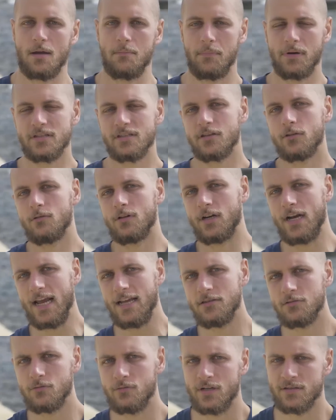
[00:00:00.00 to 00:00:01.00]
Muscular
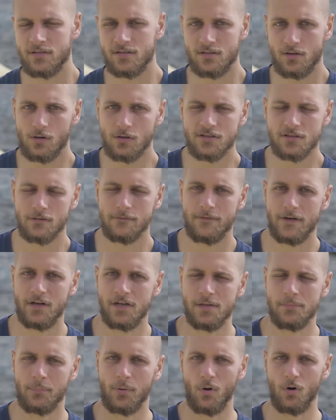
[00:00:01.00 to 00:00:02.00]
endurance is also
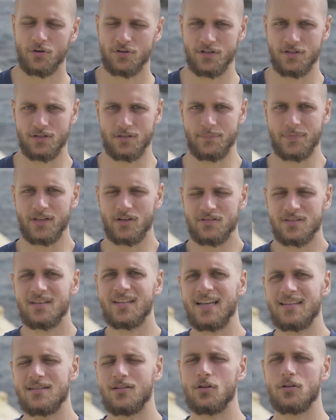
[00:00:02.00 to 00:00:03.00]
very important because it
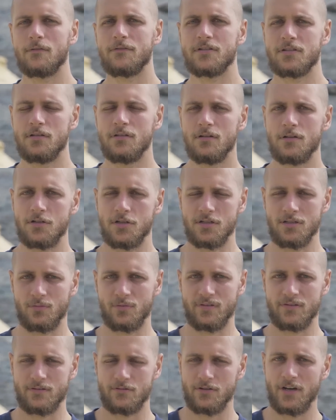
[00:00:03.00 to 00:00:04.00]
has a lot of synergies
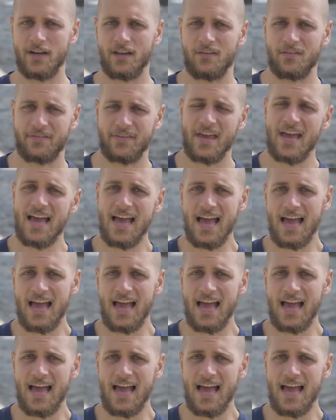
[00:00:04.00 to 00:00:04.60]
with strength,